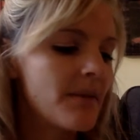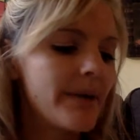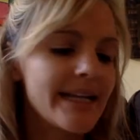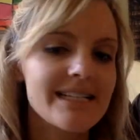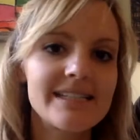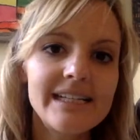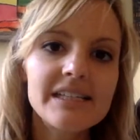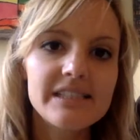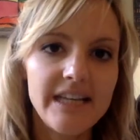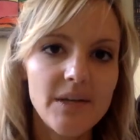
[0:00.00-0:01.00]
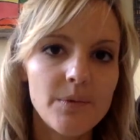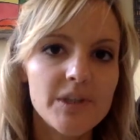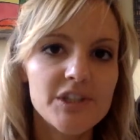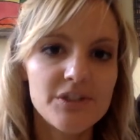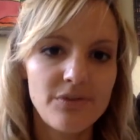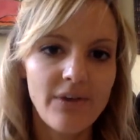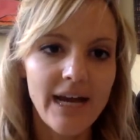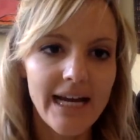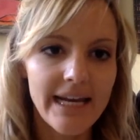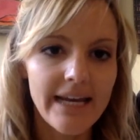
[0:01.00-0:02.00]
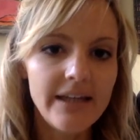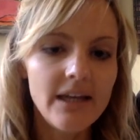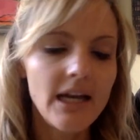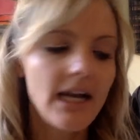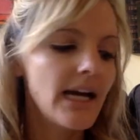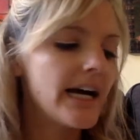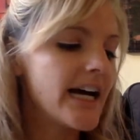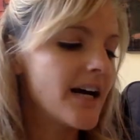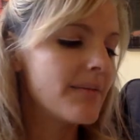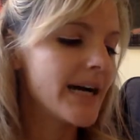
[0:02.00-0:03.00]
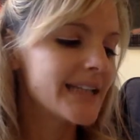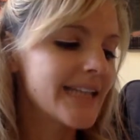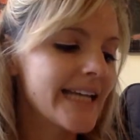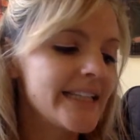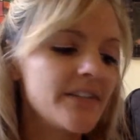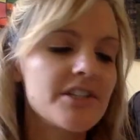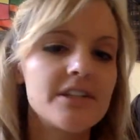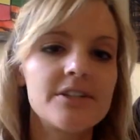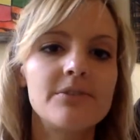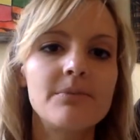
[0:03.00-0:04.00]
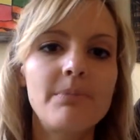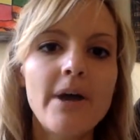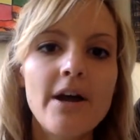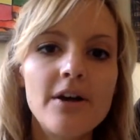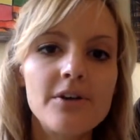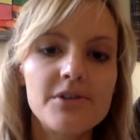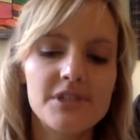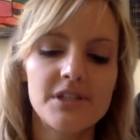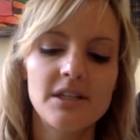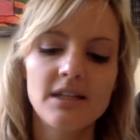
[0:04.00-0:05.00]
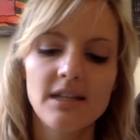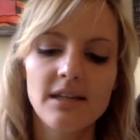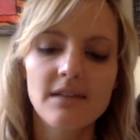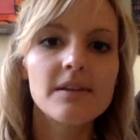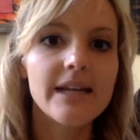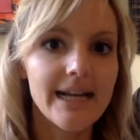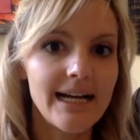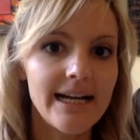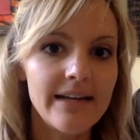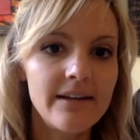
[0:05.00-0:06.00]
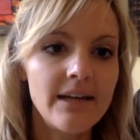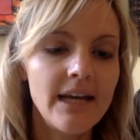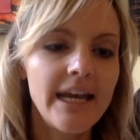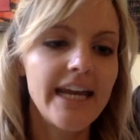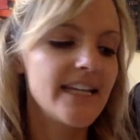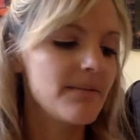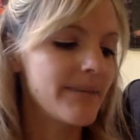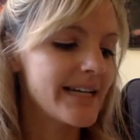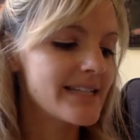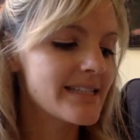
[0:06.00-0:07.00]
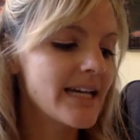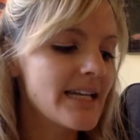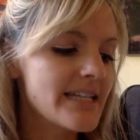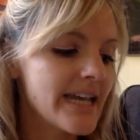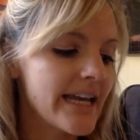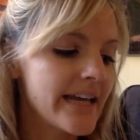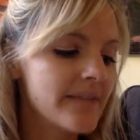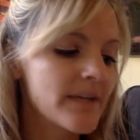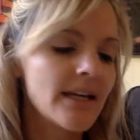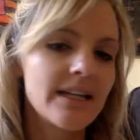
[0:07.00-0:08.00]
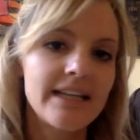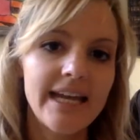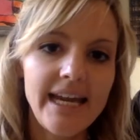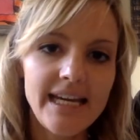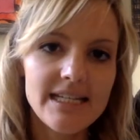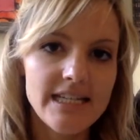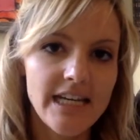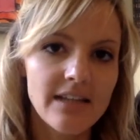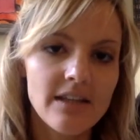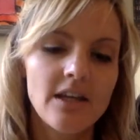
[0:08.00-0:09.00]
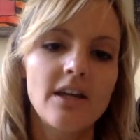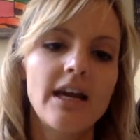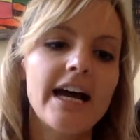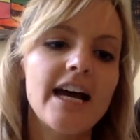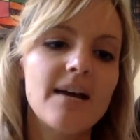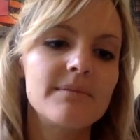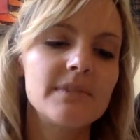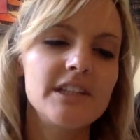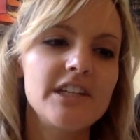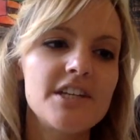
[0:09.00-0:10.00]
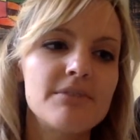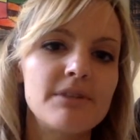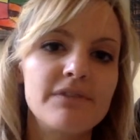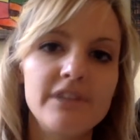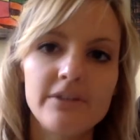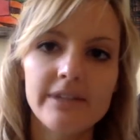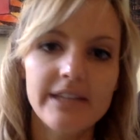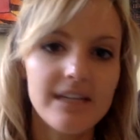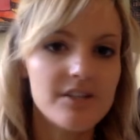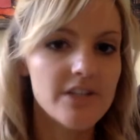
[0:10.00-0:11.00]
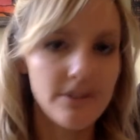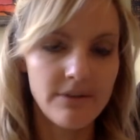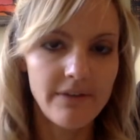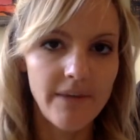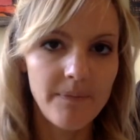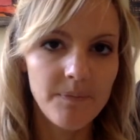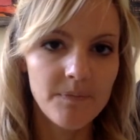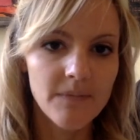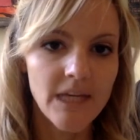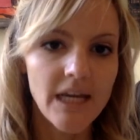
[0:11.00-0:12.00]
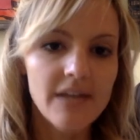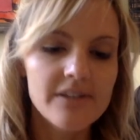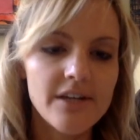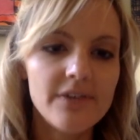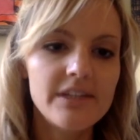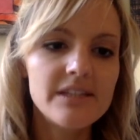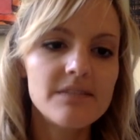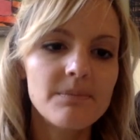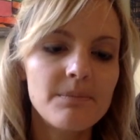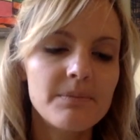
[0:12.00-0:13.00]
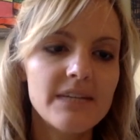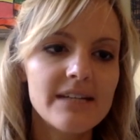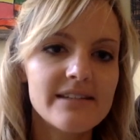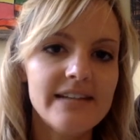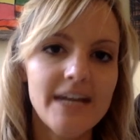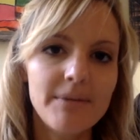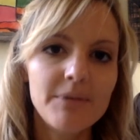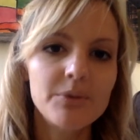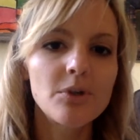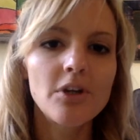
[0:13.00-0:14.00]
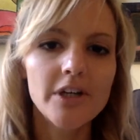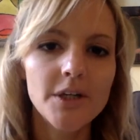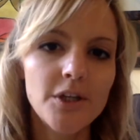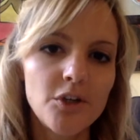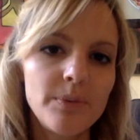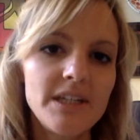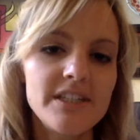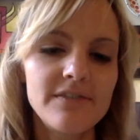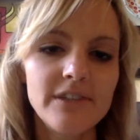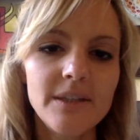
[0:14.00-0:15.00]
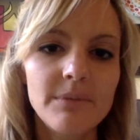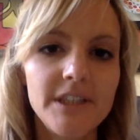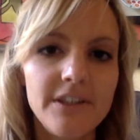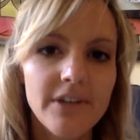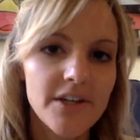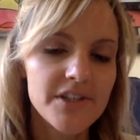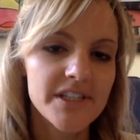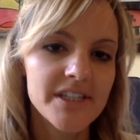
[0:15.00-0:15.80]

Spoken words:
By the 16th, which is Friday, I'd like you to post the guide. And then by Sunday, the 18th, you need to review at least 2 of them. So this assignment will look a little bit different when you go to